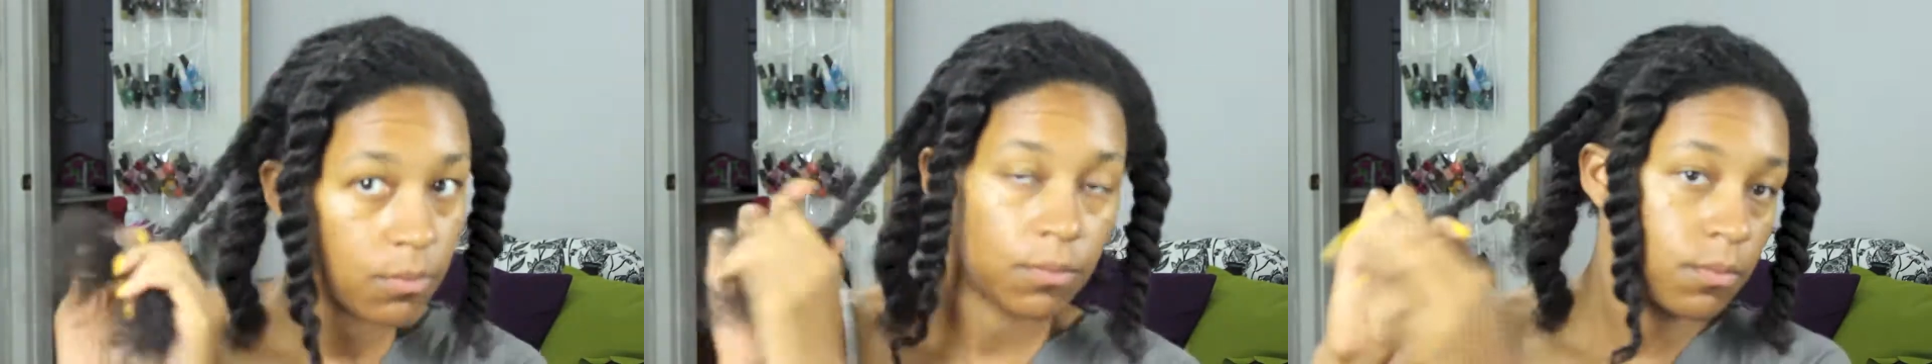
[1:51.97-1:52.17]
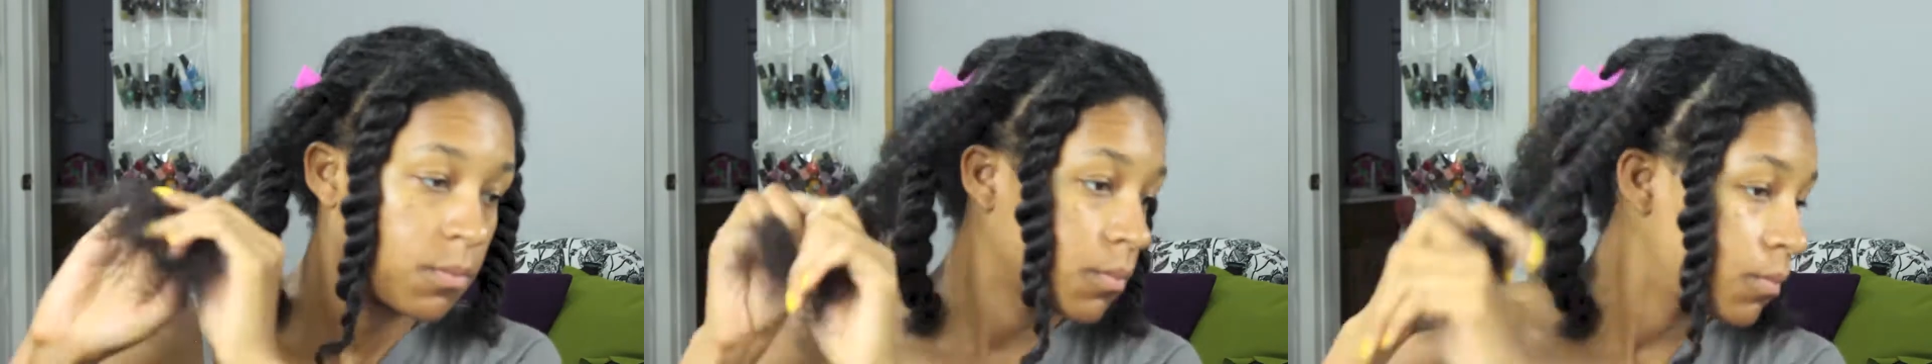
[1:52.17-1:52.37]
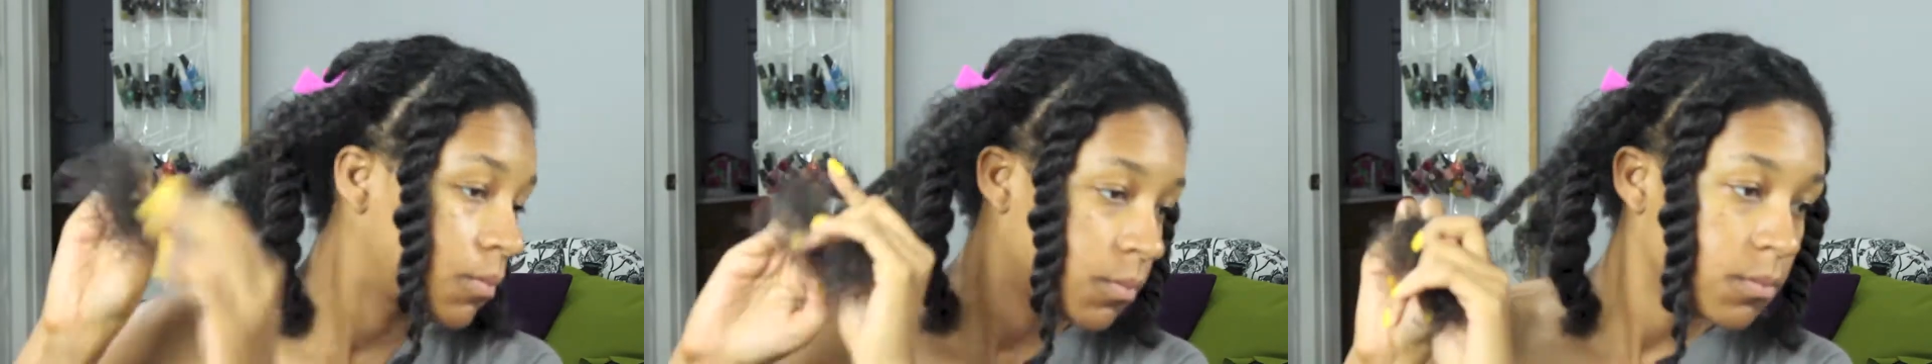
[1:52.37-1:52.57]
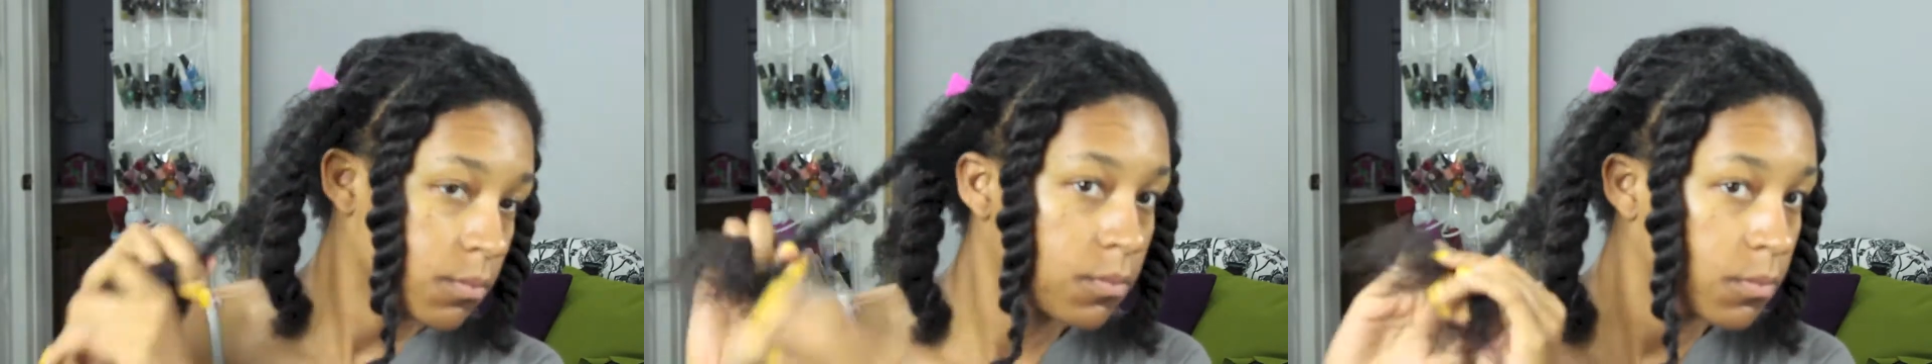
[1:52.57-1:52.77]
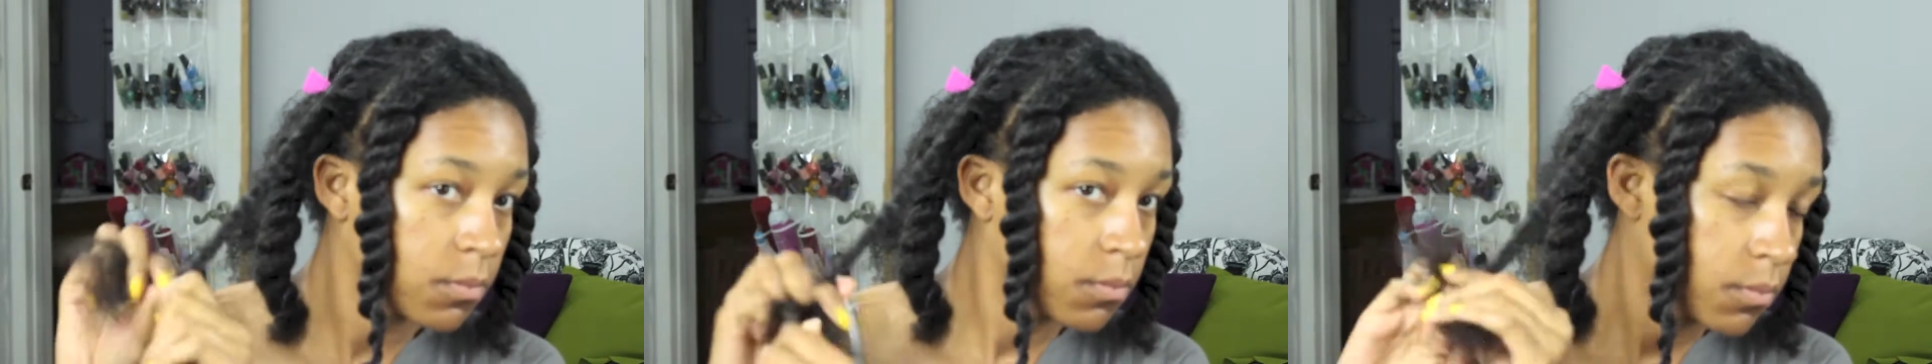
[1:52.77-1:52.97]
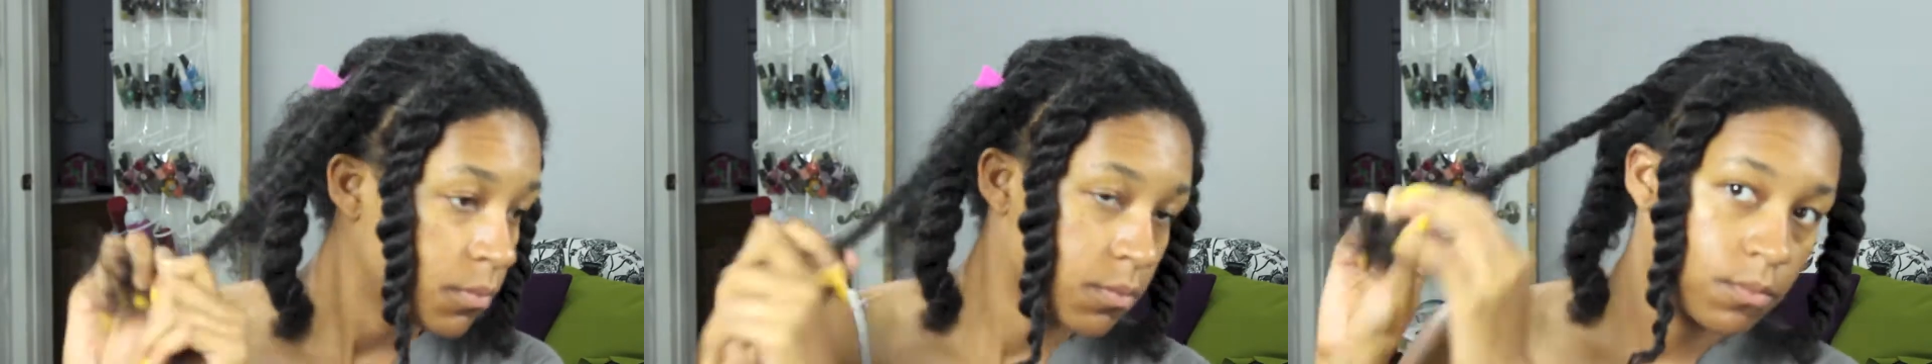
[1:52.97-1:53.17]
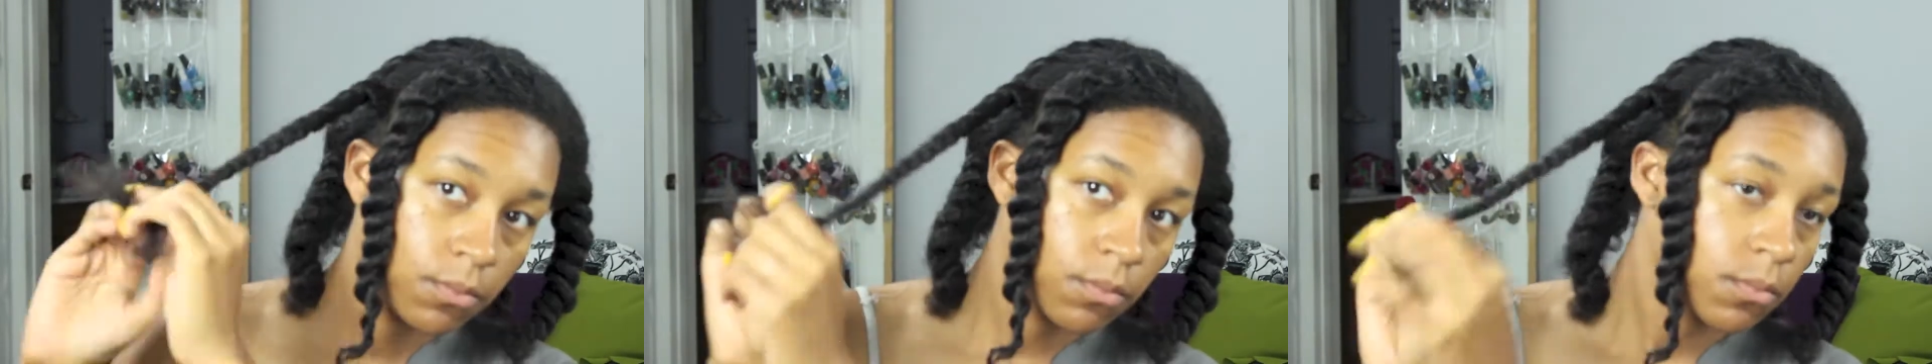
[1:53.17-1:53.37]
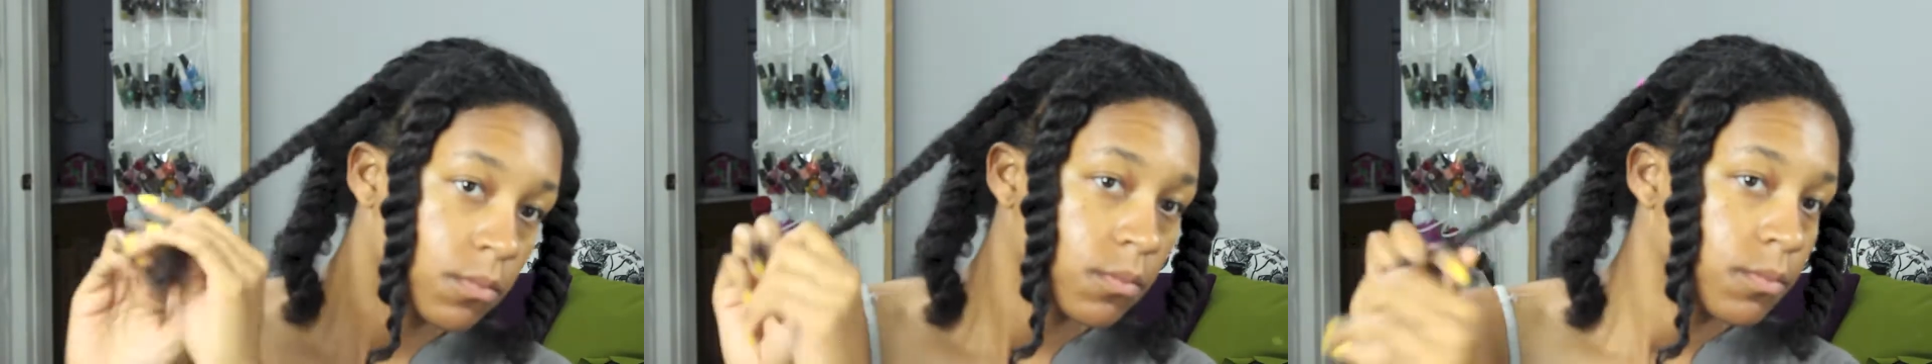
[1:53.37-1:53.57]
Another tip that will help
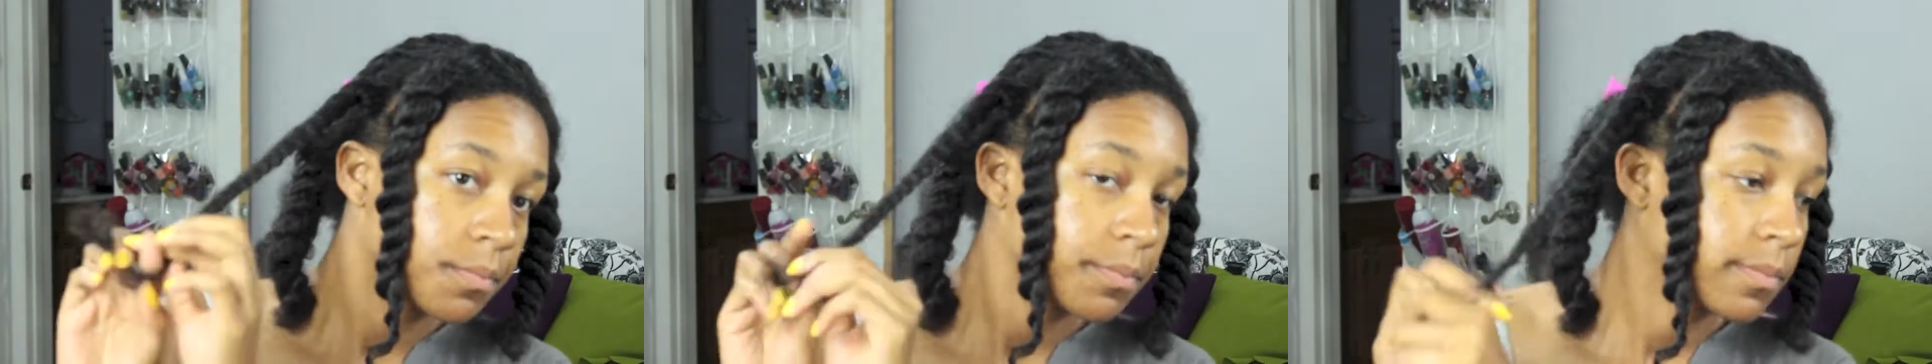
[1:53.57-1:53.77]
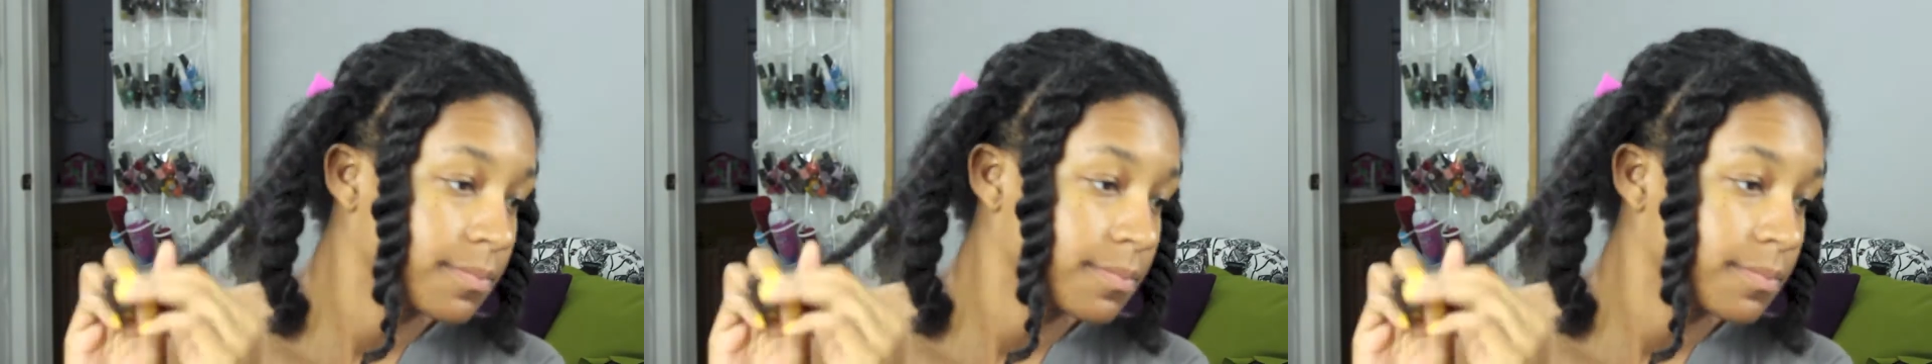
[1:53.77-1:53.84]
make